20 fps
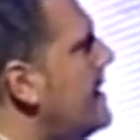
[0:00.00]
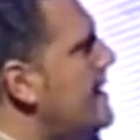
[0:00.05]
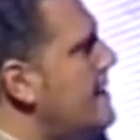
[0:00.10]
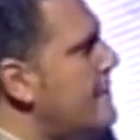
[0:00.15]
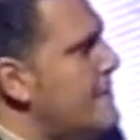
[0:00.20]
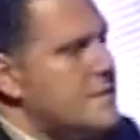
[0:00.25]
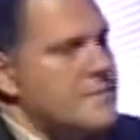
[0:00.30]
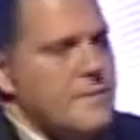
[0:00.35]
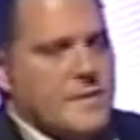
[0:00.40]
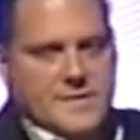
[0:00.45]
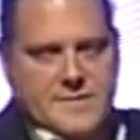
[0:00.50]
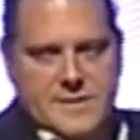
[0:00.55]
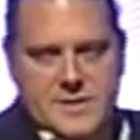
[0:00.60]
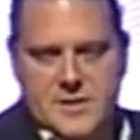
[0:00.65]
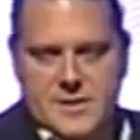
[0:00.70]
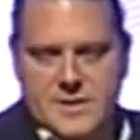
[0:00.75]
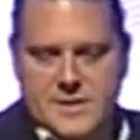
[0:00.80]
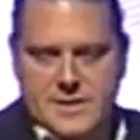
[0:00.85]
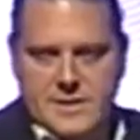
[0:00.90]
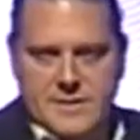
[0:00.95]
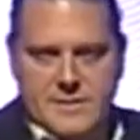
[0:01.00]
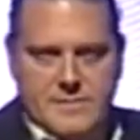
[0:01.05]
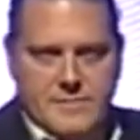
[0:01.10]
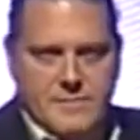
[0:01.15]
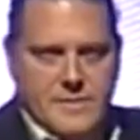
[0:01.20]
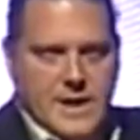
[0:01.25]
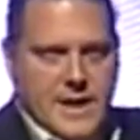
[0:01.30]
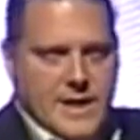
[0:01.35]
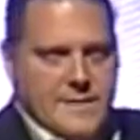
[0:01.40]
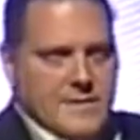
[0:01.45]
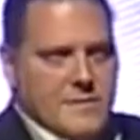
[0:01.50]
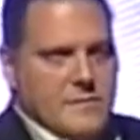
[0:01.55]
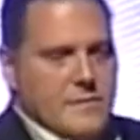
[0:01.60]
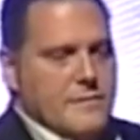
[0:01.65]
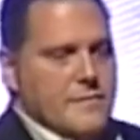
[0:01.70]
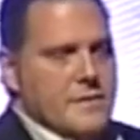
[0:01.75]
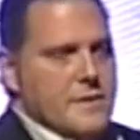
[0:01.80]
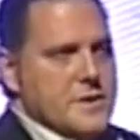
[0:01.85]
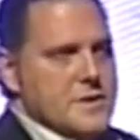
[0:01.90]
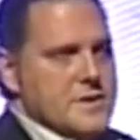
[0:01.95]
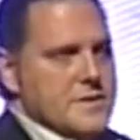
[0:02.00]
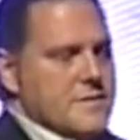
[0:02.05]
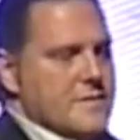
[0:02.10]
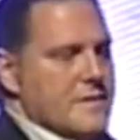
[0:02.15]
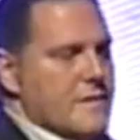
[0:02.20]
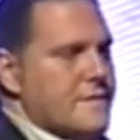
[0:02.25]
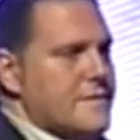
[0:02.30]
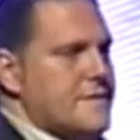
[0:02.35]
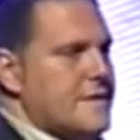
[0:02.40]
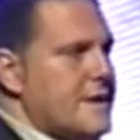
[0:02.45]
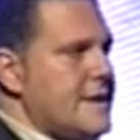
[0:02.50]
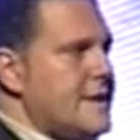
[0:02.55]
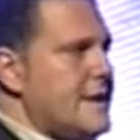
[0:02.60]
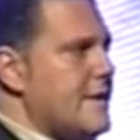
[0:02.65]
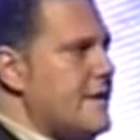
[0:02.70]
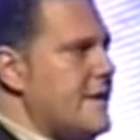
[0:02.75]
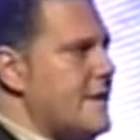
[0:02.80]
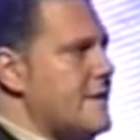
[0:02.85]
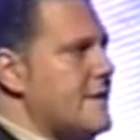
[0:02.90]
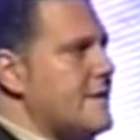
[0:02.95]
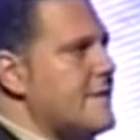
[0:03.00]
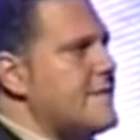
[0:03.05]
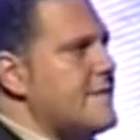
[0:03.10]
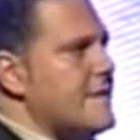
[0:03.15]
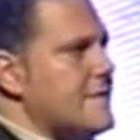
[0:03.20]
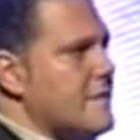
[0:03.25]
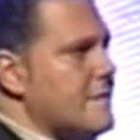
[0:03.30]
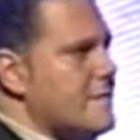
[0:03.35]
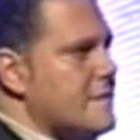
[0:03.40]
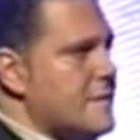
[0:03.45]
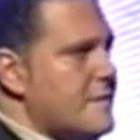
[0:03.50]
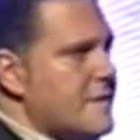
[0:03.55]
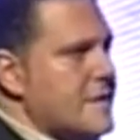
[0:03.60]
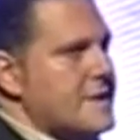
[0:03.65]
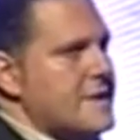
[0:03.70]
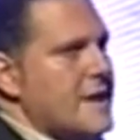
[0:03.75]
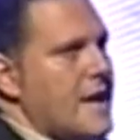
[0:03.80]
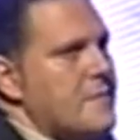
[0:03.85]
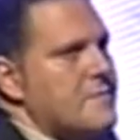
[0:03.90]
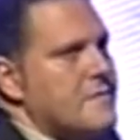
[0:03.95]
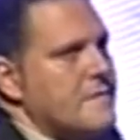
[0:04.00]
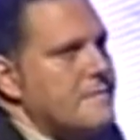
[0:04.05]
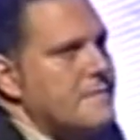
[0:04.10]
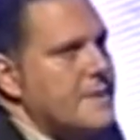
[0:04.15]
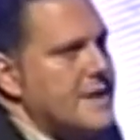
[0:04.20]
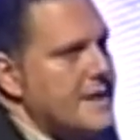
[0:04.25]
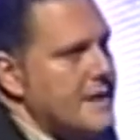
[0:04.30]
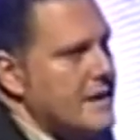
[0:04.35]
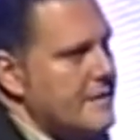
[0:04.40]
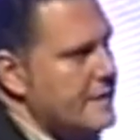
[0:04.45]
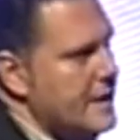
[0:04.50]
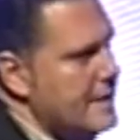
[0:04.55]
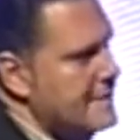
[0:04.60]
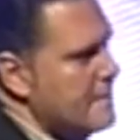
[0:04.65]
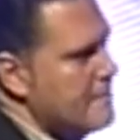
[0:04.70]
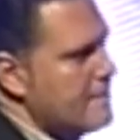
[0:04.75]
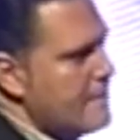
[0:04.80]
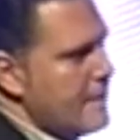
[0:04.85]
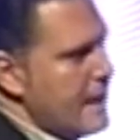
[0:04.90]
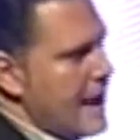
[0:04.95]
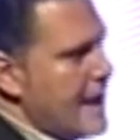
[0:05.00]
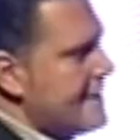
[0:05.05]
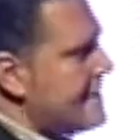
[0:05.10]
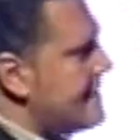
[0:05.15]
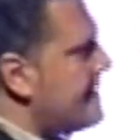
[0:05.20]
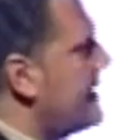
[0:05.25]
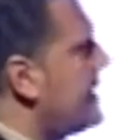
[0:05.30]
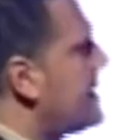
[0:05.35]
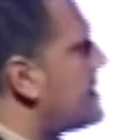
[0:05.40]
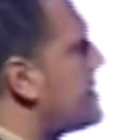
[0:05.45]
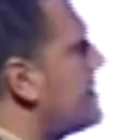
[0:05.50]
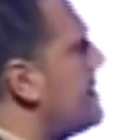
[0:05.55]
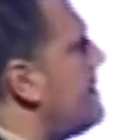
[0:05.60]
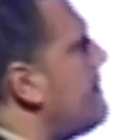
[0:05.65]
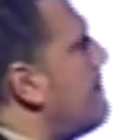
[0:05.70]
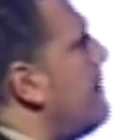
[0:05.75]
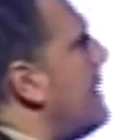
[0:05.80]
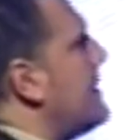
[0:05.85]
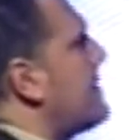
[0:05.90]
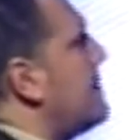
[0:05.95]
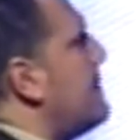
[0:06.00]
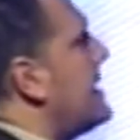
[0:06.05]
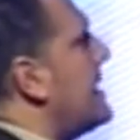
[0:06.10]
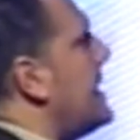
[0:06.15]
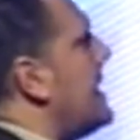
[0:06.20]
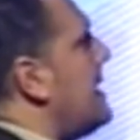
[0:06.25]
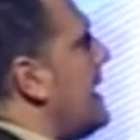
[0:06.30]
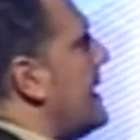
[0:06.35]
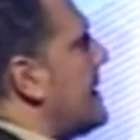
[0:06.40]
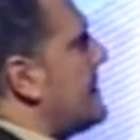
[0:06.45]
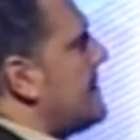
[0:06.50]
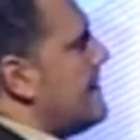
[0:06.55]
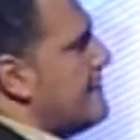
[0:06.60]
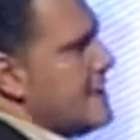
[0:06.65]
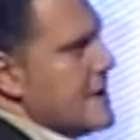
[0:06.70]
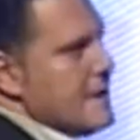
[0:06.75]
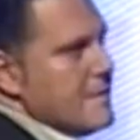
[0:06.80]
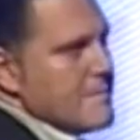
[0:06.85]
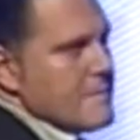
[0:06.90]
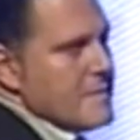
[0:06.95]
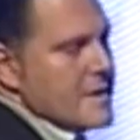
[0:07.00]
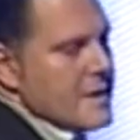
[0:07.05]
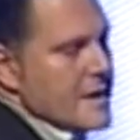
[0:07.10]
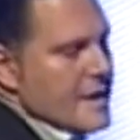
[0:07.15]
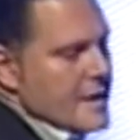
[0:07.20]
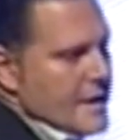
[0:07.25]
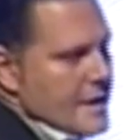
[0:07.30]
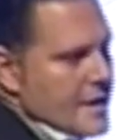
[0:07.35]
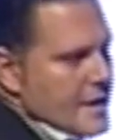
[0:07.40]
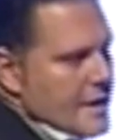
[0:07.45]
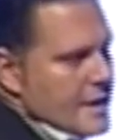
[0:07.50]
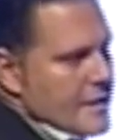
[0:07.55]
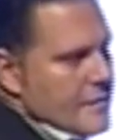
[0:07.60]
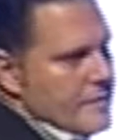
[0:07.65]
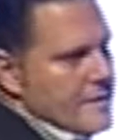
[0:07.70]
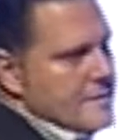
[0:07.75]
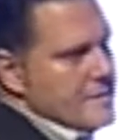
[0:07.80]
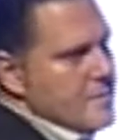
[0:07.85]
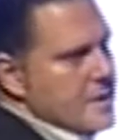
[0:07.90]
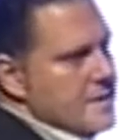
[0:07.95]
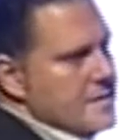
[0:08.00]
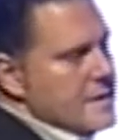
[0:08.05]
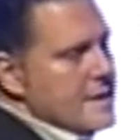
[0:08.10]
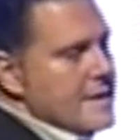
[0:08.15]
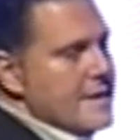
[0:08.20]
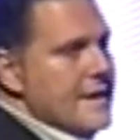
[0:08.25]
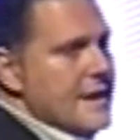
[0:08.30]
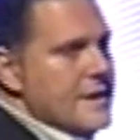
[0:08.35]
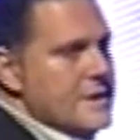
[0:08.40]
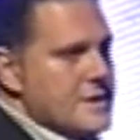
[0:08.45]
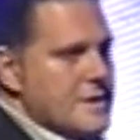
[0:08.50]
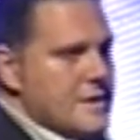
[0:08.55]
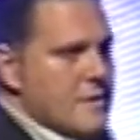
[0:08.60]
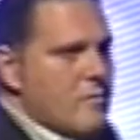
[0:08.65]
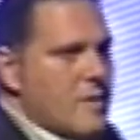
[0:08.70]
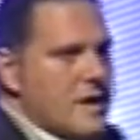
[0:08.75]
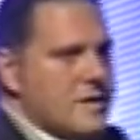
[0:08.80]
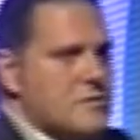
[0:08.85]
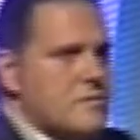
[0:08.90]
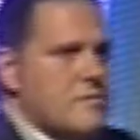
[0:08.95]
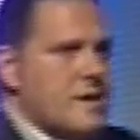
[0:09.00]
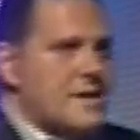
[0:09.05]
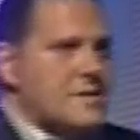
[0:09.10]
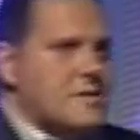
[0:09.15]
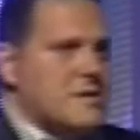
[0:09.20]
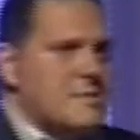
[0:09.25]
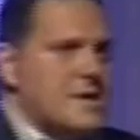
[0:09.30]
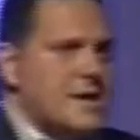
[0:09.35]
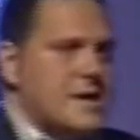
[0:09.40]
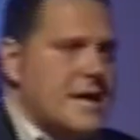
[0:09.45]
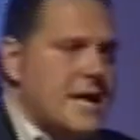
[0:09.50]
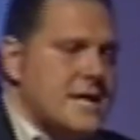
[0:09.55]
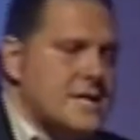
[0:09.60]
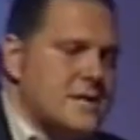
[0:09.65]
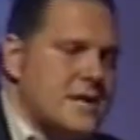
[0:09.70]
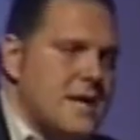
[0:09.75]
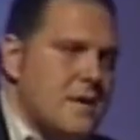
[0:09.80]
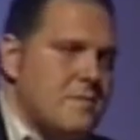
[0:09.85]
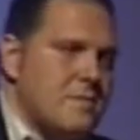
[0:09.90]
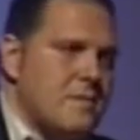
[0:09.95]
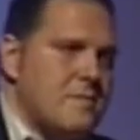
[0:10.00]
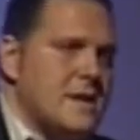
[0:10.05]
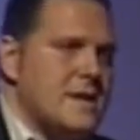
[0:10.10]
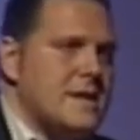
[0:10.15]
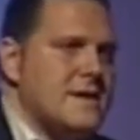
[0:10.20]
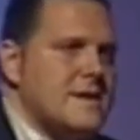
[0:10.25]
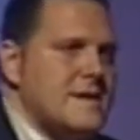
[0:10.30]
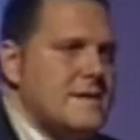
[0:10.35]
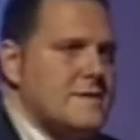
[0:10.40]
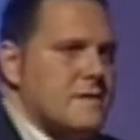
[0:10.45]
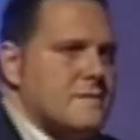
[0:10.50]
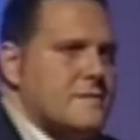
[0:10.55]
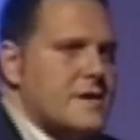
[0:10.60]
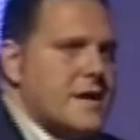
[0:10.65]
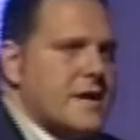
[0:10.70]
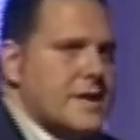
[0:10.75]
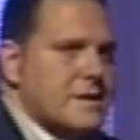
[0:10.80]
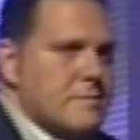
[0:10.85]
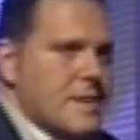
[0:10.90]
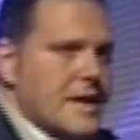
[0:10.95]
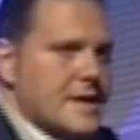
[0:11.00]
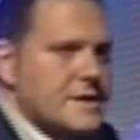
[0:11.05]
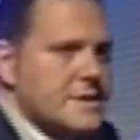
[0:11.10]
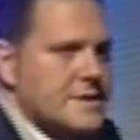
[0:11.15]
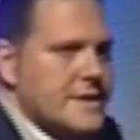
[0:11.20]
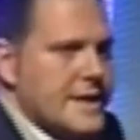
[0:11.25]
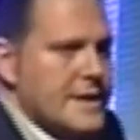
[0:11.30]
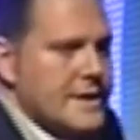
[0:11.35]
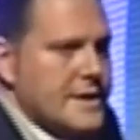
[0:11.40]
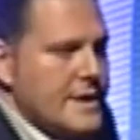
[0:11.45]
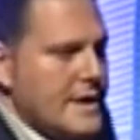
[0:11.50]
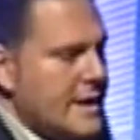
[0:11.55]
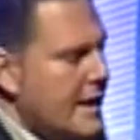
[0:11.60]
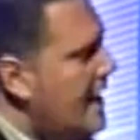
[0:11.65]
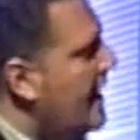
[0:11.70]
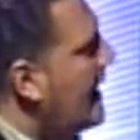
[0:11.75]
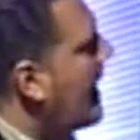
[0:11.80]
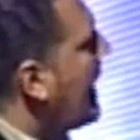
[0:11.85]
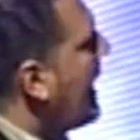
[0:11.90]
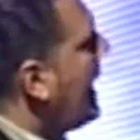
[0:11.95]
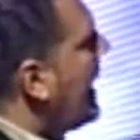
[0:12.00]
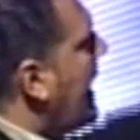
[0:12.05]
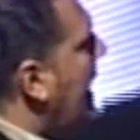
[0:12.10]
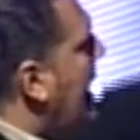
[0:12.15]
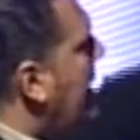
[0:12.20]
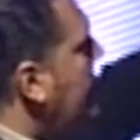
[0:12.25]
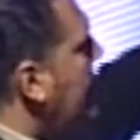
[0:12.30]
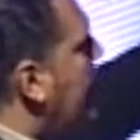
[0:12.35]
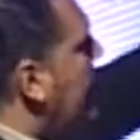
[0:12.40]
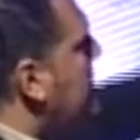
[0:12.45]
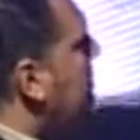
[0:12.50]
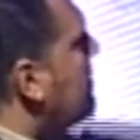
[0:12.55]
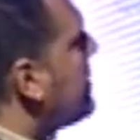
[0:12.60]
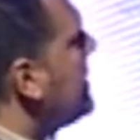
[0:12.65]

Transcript: which was digital. We had the convergence of three characteristics of different types of media. We had the mass reach of mass media, like TV. We had the personalization and one-to-one communication capabilities of direct marketing. And we had a